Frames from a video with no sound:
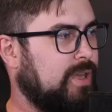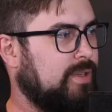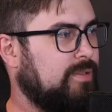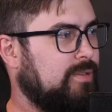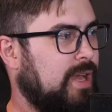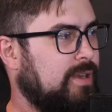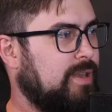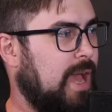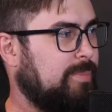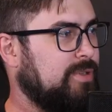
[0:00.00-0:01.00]
like that
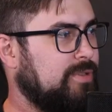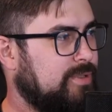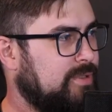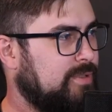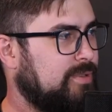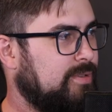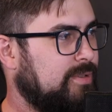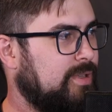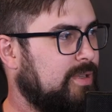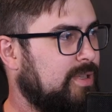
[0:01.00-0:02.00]
happens
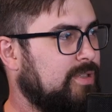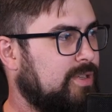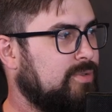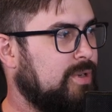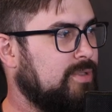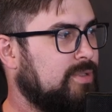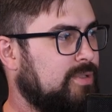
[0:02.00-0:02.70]
in these situations?